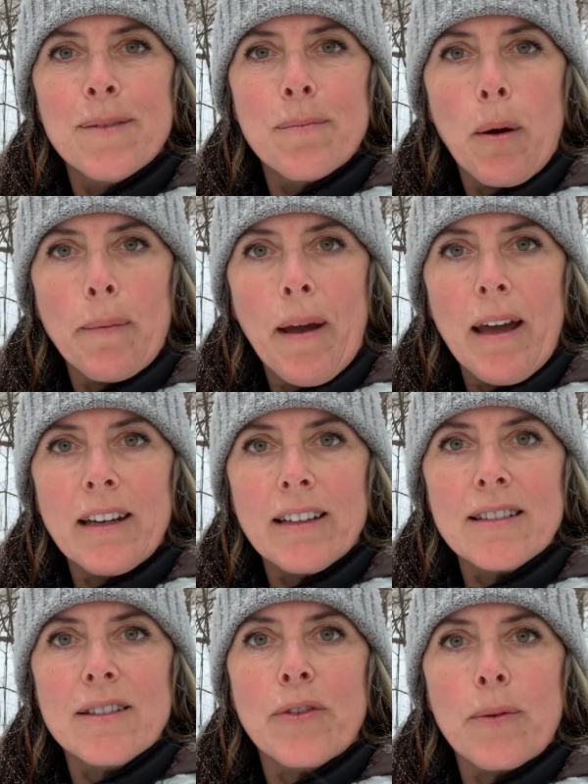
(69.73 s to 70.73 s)

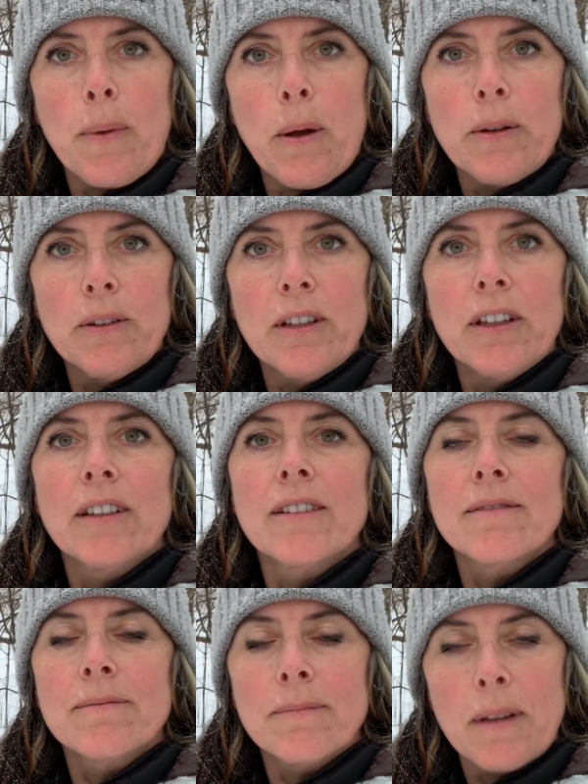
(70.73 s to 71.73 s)
Probiotics for mold?
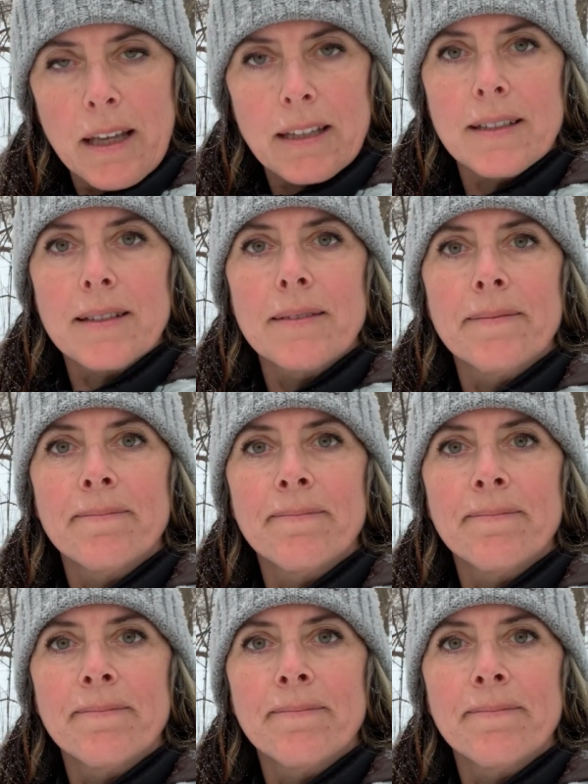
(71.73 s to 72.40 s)
Yes.